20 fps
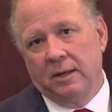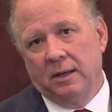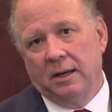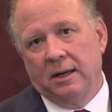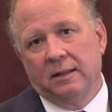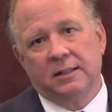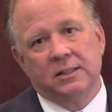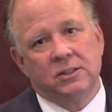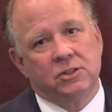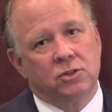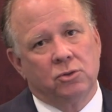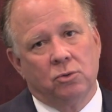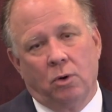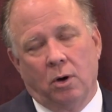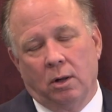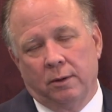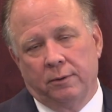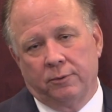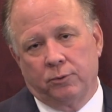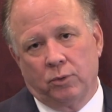At least through
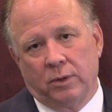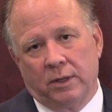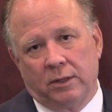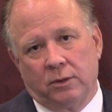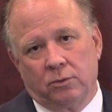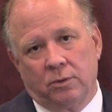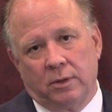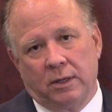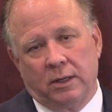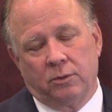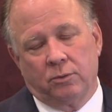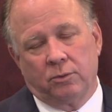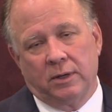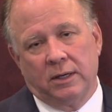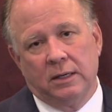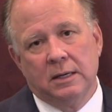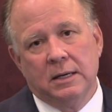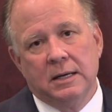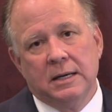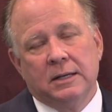all of 2023.
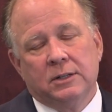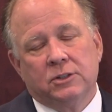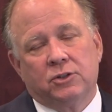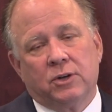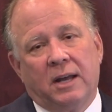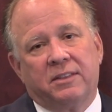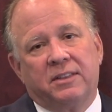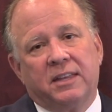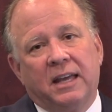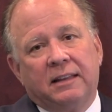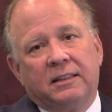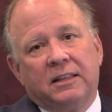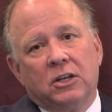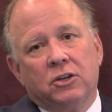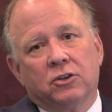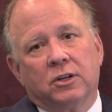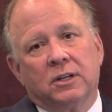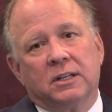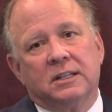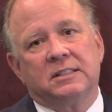So I think that
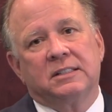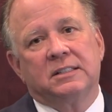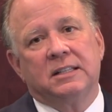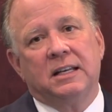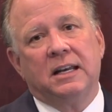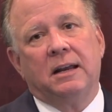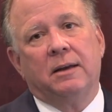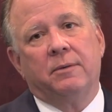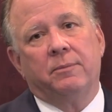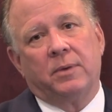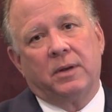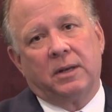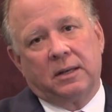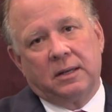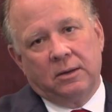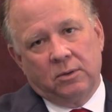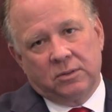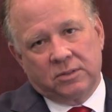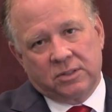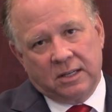you're going to see it
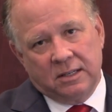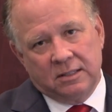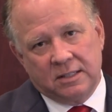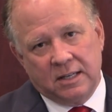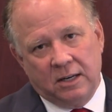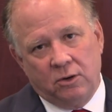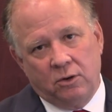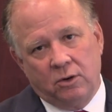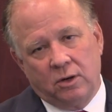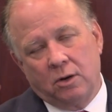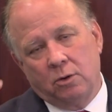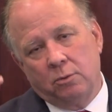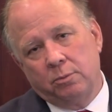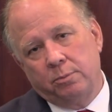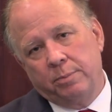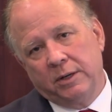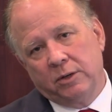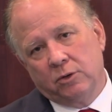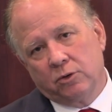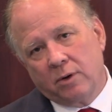will continue to
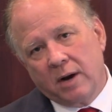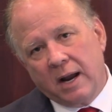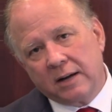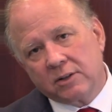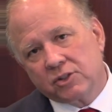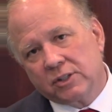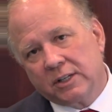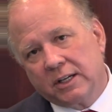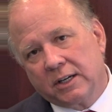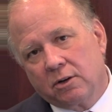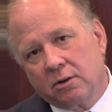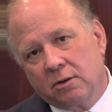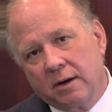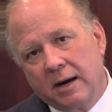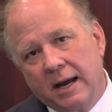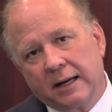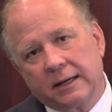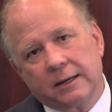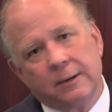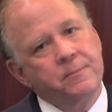be directionally
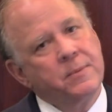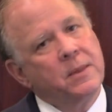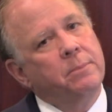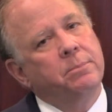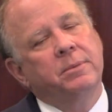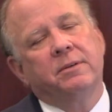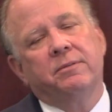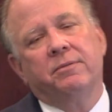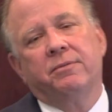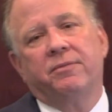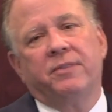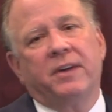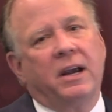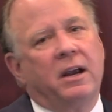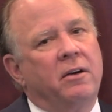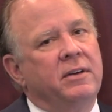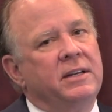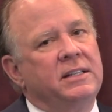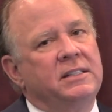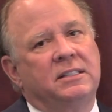correct, but
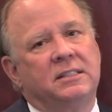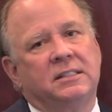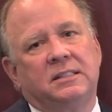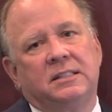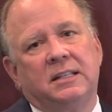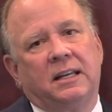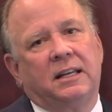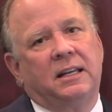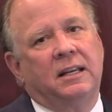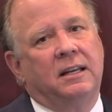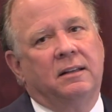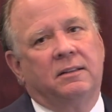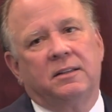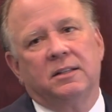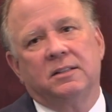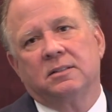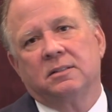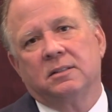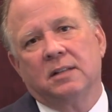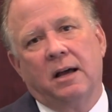very sticky at
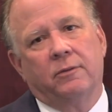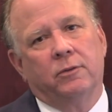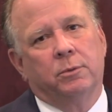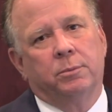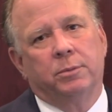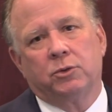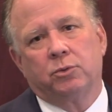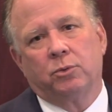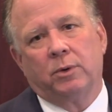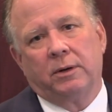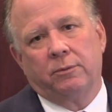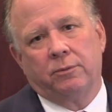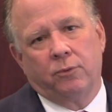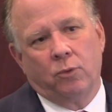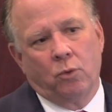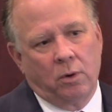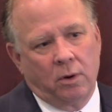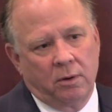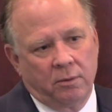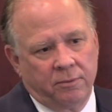this level between
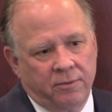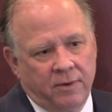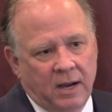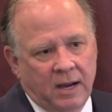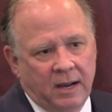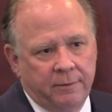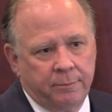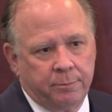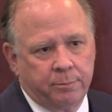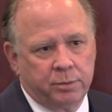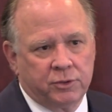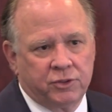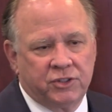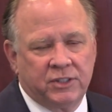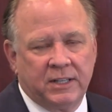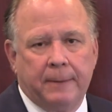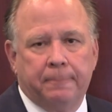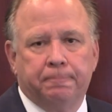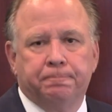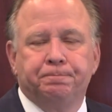4 and
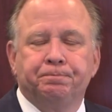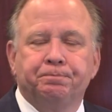5%.